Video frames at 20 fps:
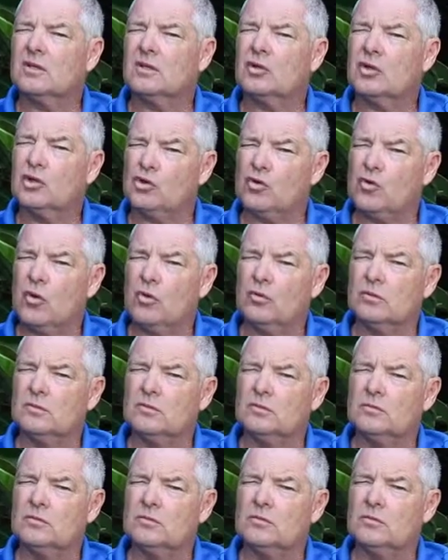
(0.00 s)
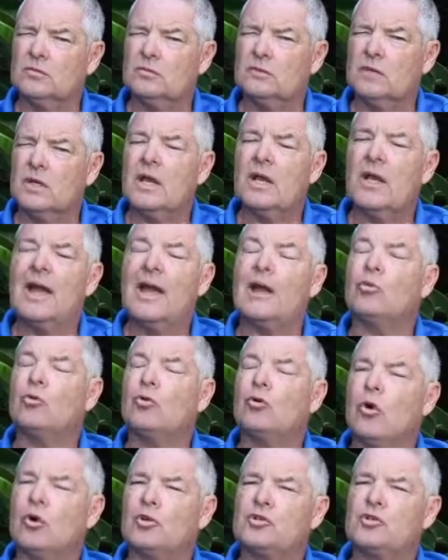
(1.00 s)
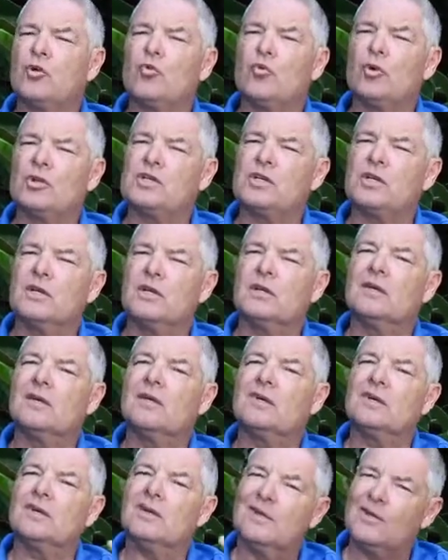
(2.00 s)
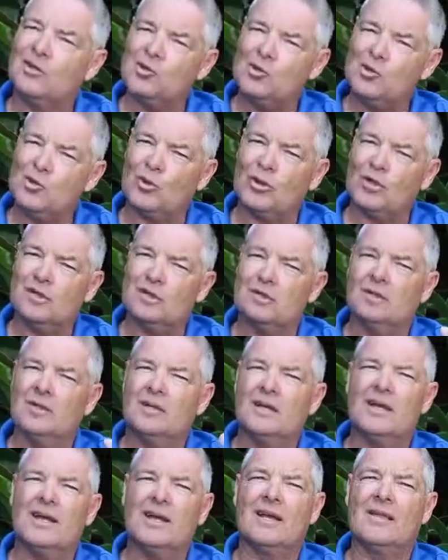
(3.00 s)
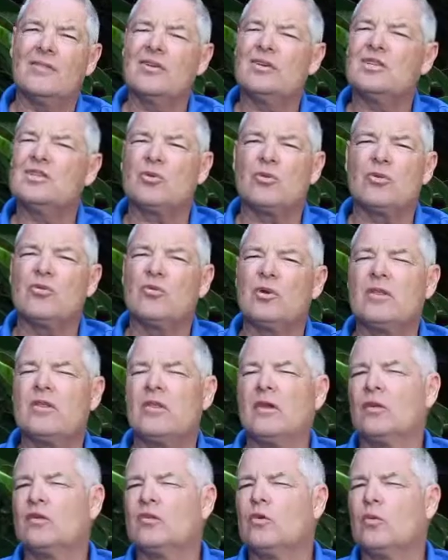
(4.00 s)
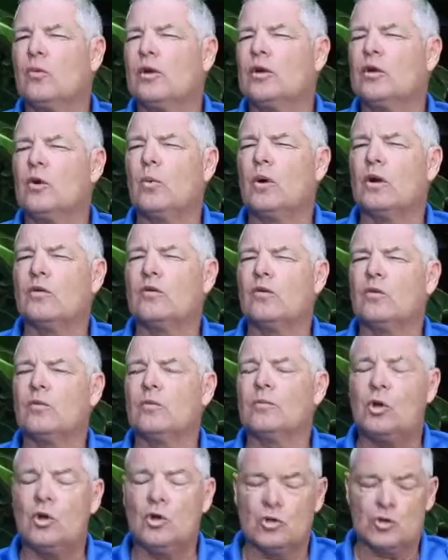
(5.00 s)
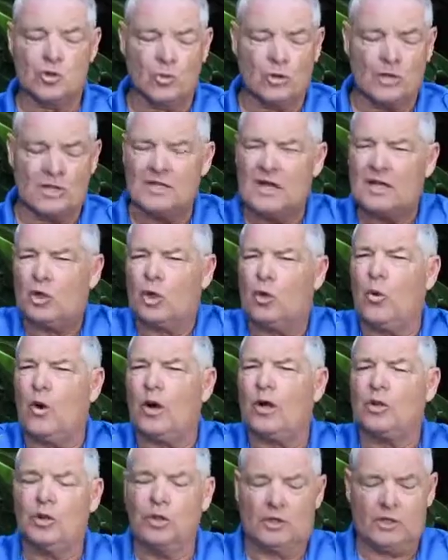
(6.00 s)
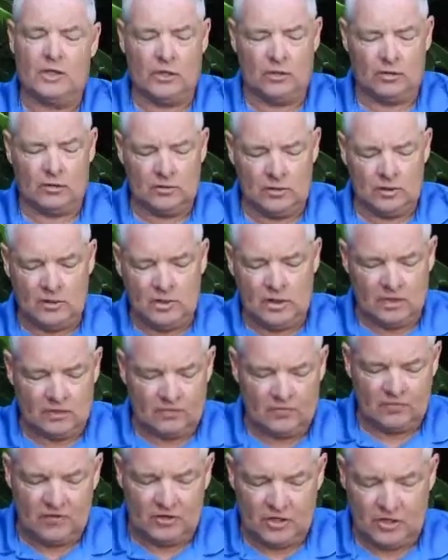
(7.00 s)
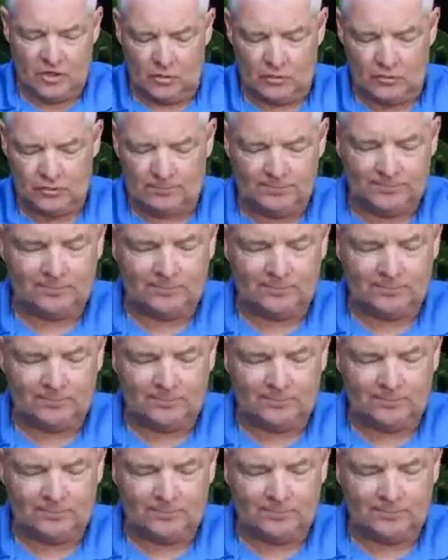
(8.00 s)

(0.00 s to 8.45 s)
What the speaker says: control, and we're also risking injury. And these are three things that we don't want to do. So we're going to take a quick look here at the video.